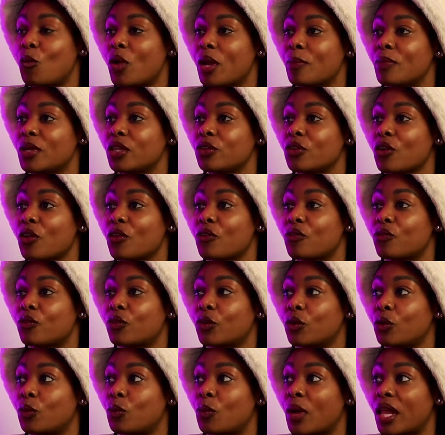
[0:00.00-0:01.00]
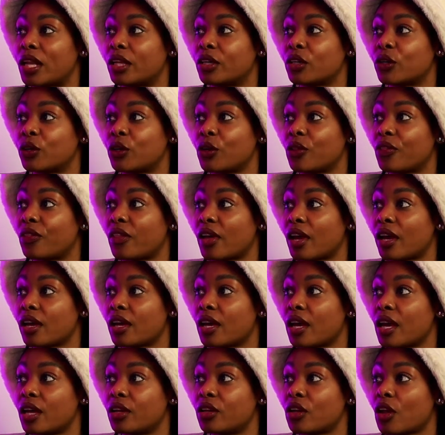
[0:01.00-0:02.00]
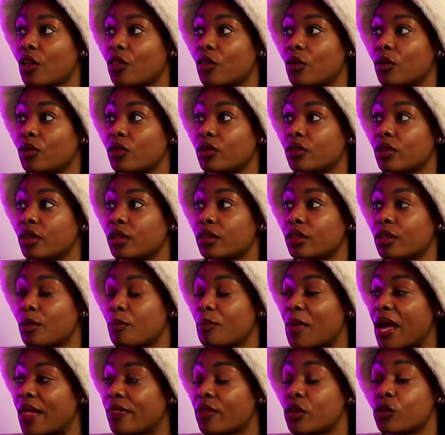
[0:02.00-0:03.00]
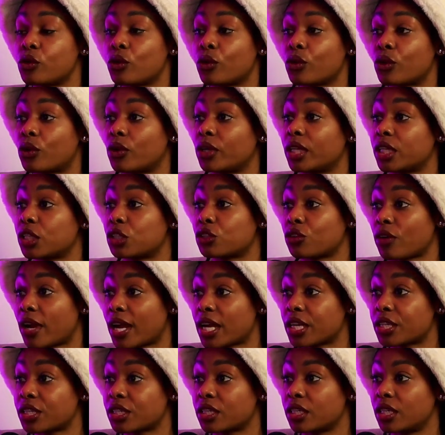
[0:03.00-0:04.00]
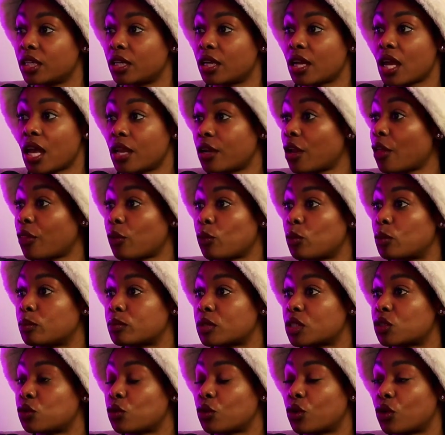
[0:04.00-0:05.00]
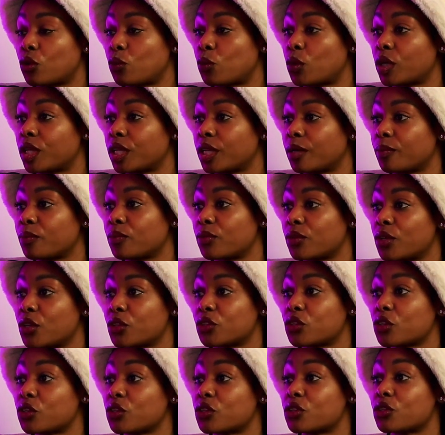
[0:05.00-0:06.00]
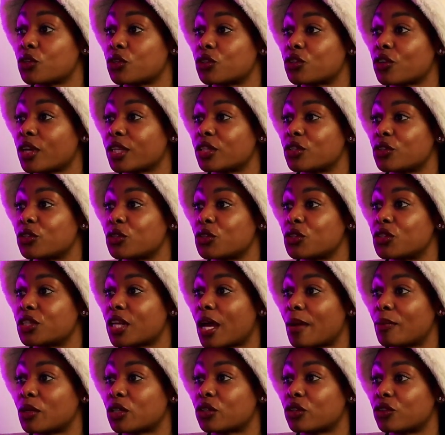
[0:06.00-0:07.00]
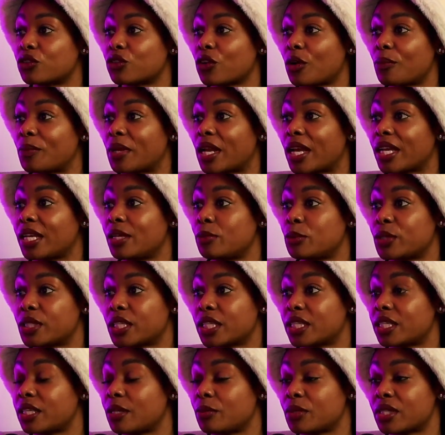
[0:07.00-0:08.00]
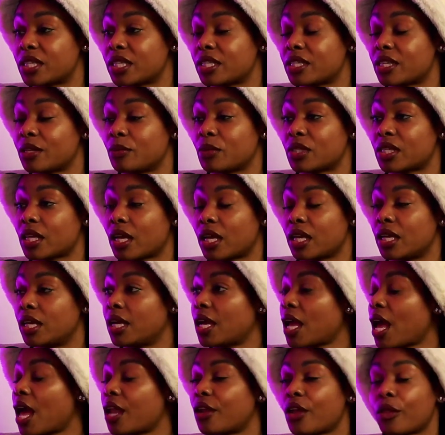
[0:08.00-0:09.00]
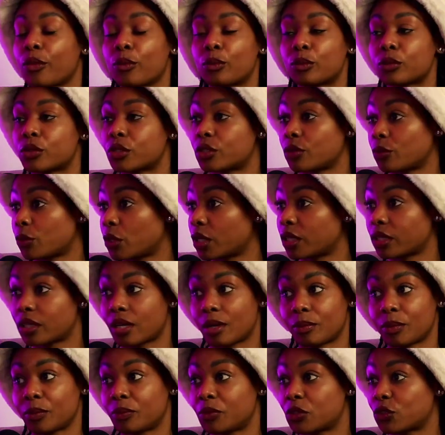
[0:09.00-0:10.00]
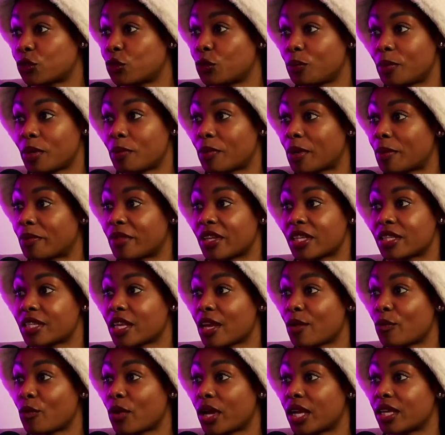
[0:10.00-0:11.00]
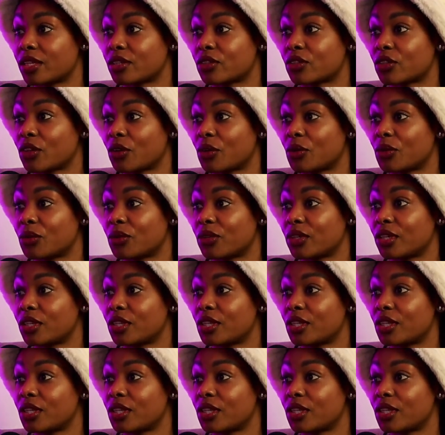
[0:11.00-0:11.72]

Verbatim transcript: women know full well and good that the man that you're calling trash, another woman's still going to want him. So you're still trying to do damage control and be like, he was this, he was this, he was that. Another one's still going to come and scoop him up the same way. So